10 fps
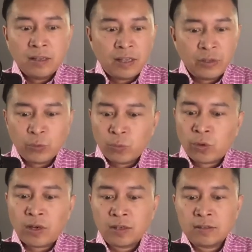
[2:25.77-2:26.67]
and you
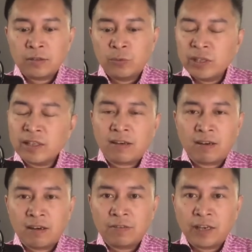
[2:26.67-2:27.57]
worked really
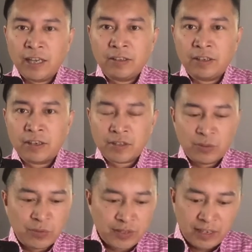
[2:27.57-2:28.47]
hard for 8 years and
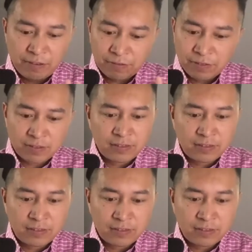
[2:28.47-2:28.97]
you saved